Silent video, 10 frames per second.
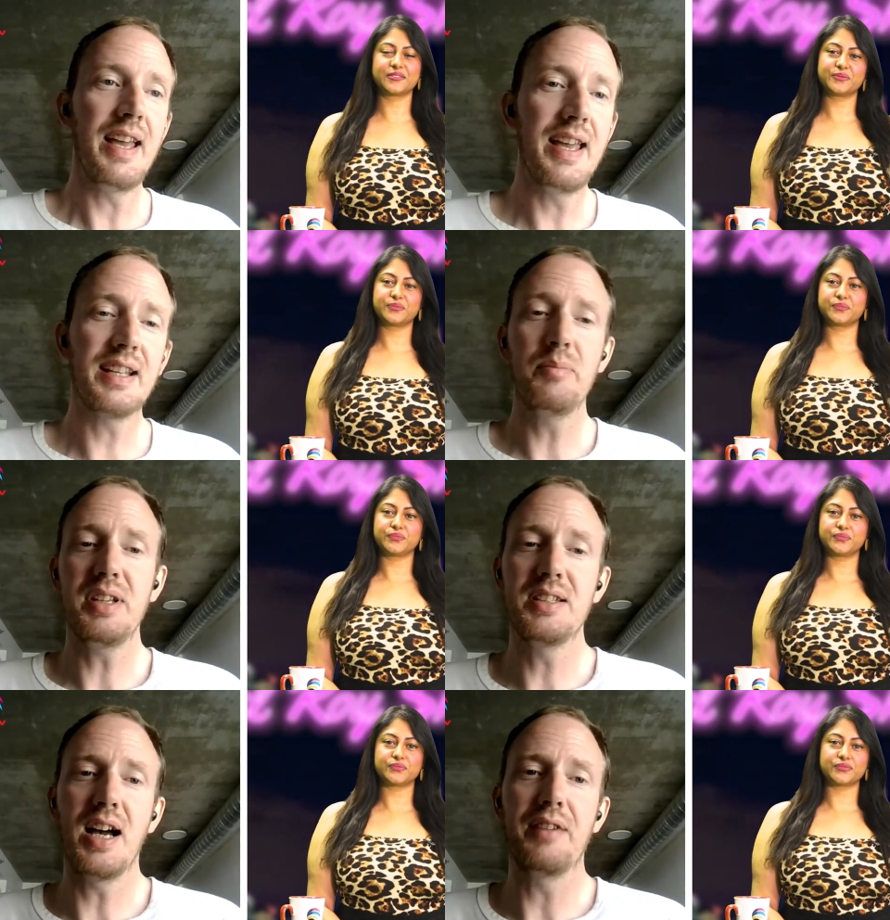Speaker 1: It can
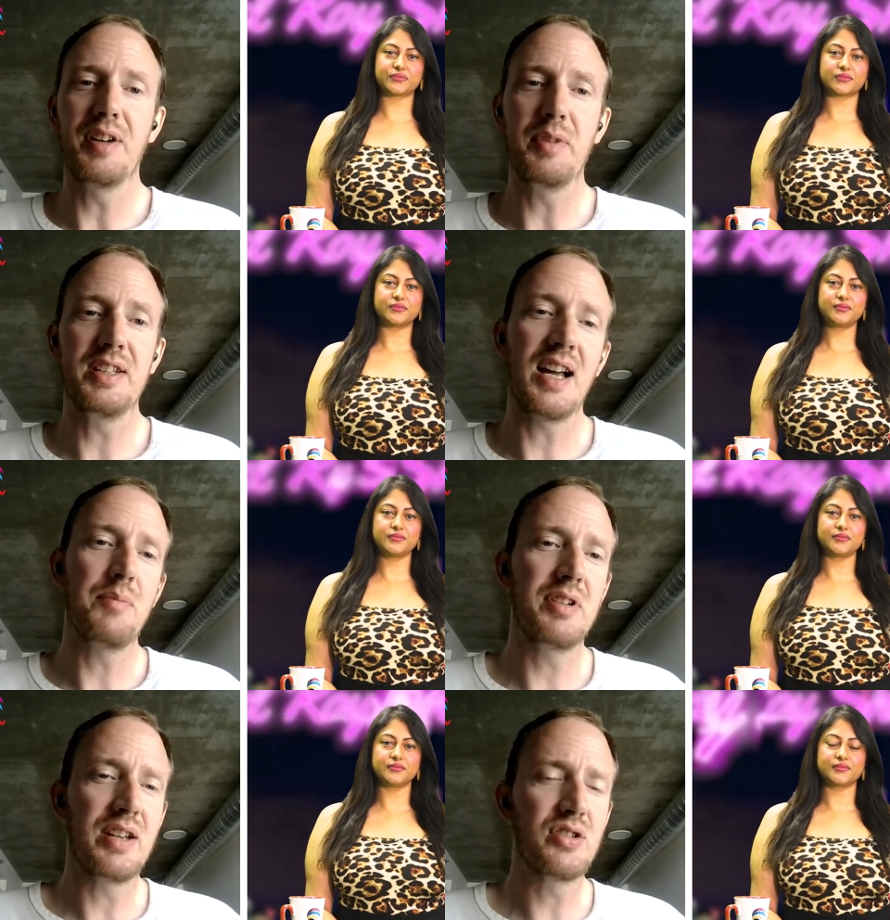be tough. I mean, yeah,
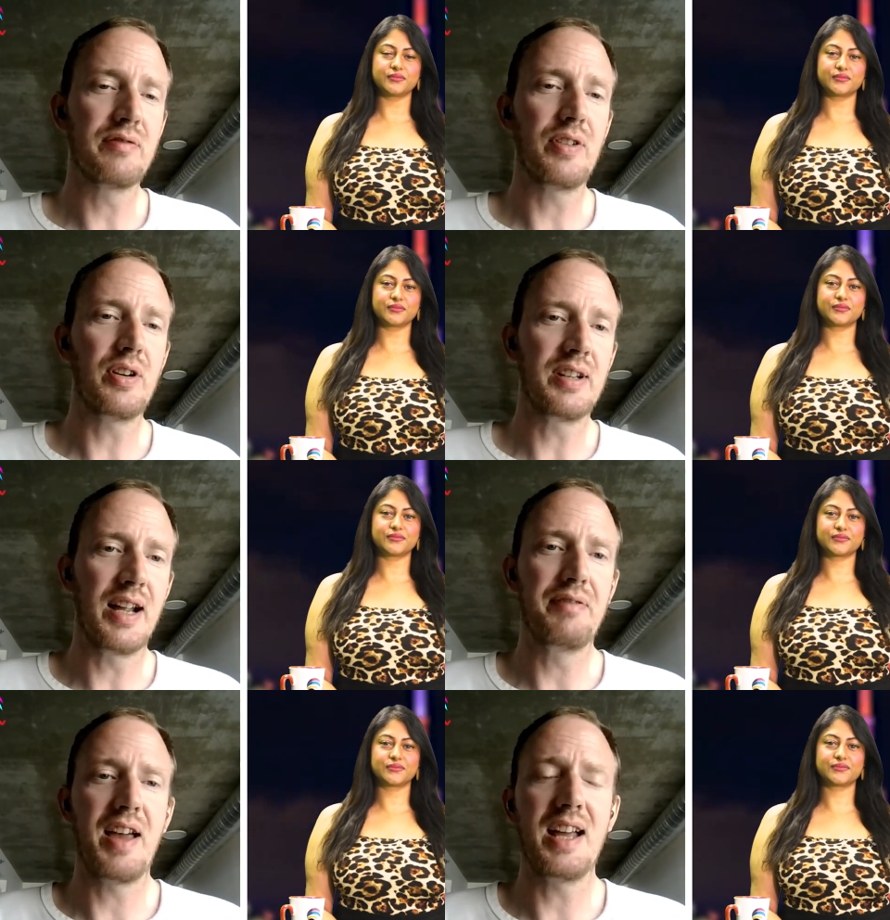I'm an introvert and
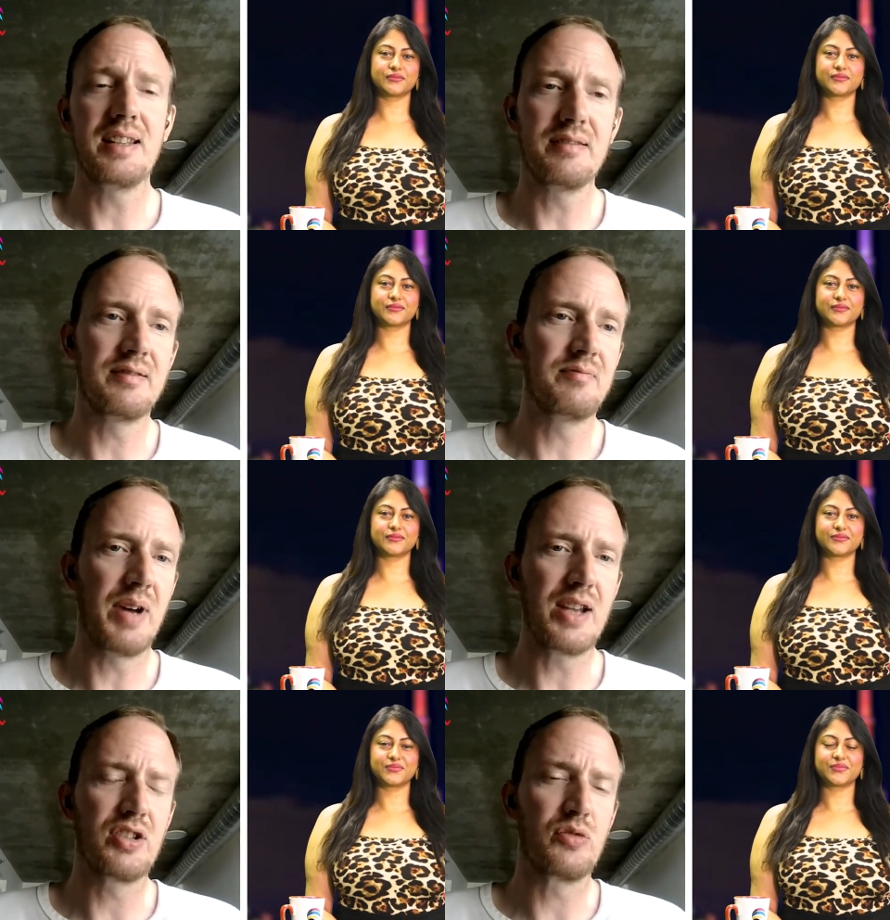I've had
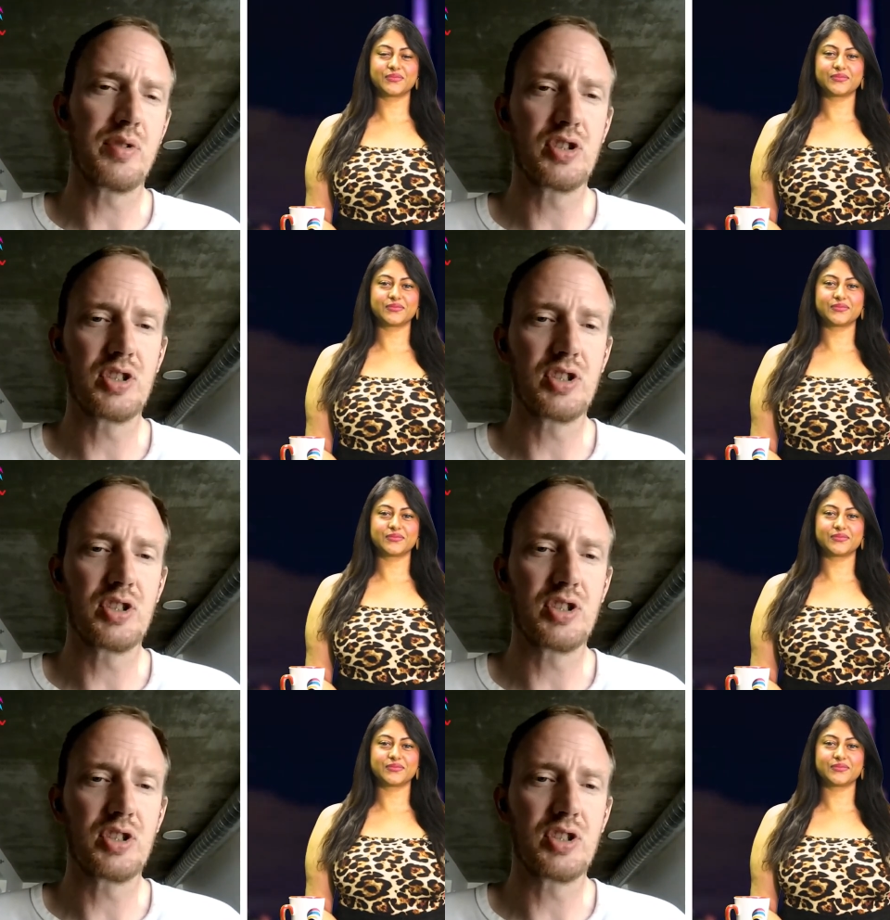my issues with